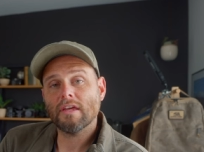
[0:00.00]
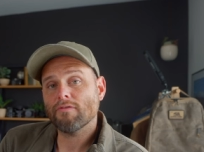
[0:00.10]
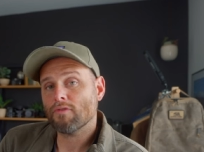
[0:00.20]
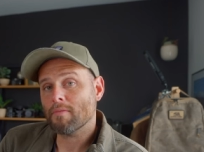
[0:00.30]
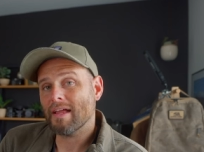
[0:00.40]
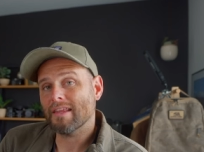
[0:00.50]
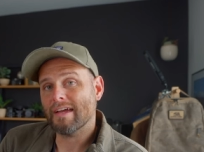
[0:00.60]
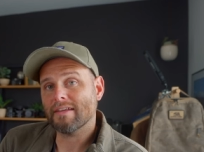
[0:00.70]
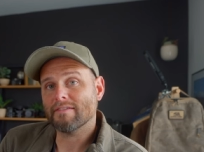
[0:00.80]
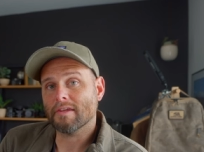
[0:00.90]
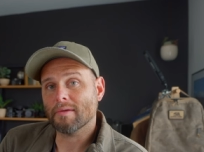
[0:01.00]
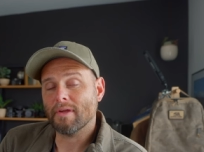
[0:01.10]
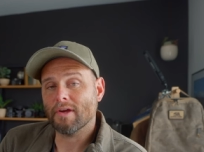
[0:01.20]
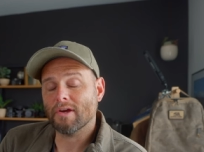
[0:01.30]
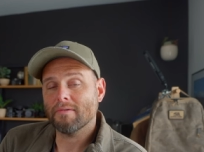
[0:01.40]
in for my light setup
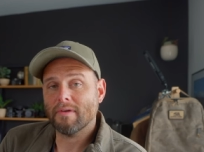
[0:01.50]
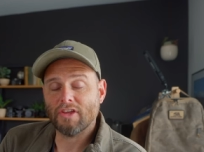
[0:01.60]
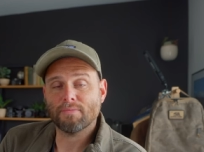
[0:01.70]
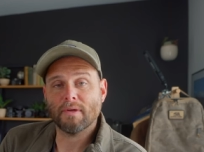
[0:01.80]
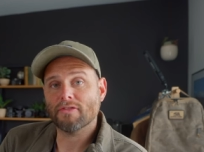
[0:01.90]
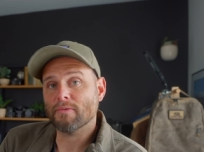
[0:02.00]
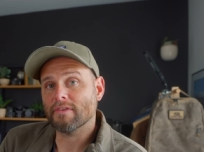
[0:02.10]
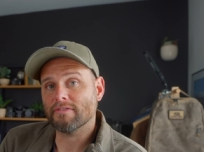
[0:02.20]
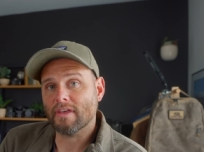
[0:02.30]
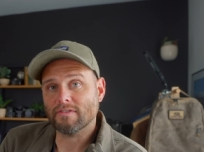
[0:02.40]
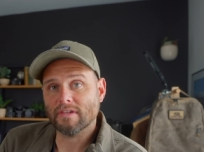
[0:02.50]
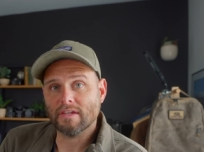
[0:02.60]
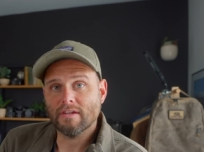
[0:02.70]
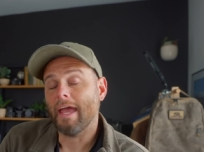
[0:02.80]
here, I spent three hundred seventy dollars.